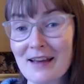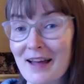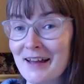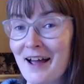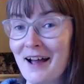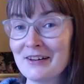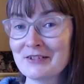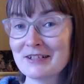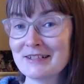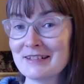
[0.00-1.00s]
and
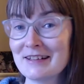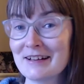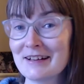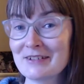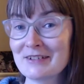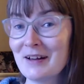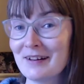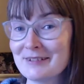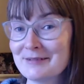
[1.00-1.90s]
accuracy as well.